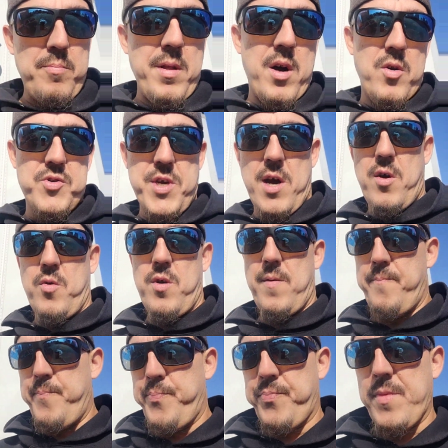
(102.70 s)
blows out.
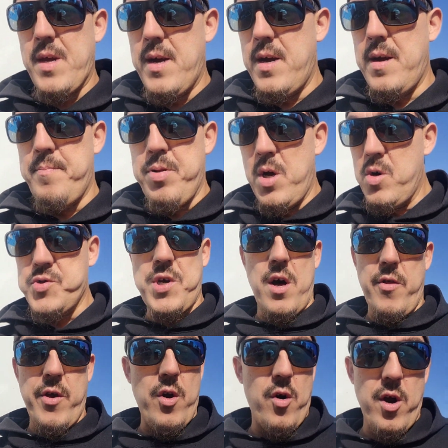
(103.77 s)
It blows
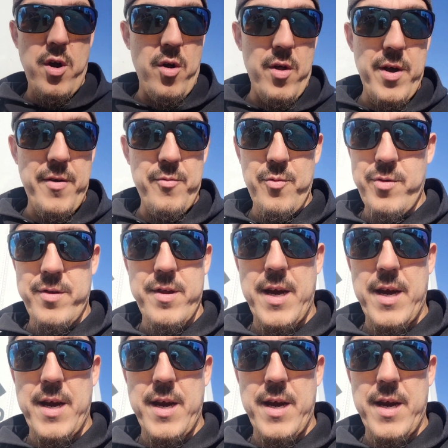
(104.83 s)
all the oil